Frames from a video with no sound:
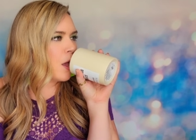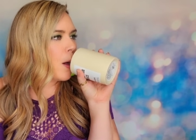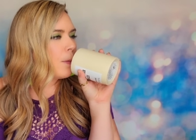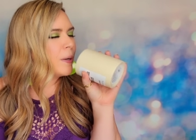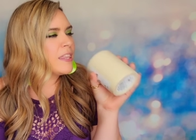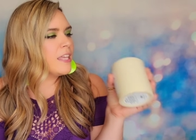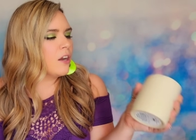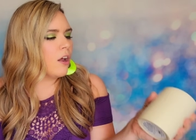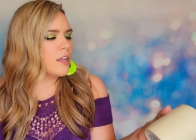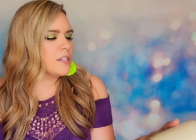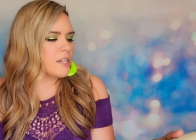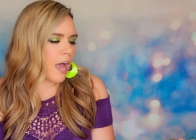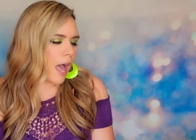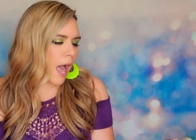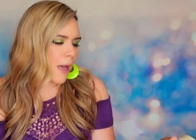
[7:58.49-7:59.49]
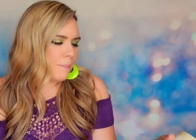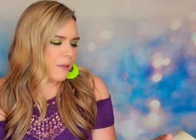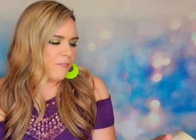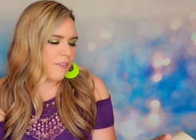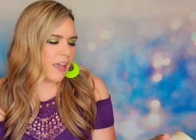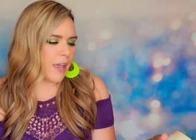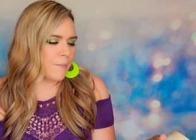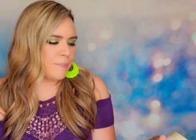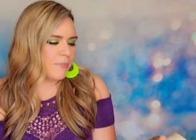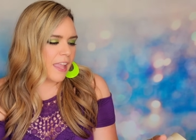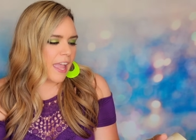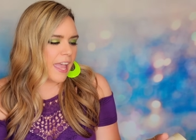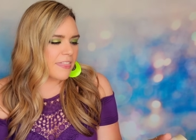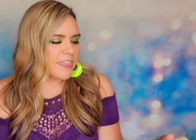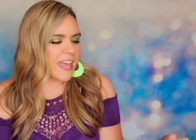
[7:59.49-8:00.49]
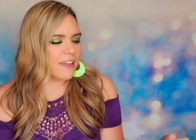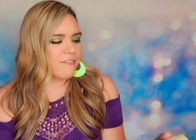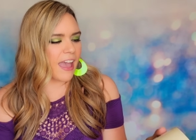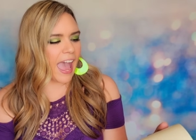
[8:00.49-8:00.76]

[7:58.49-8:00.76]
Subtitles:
But then on top of it, they've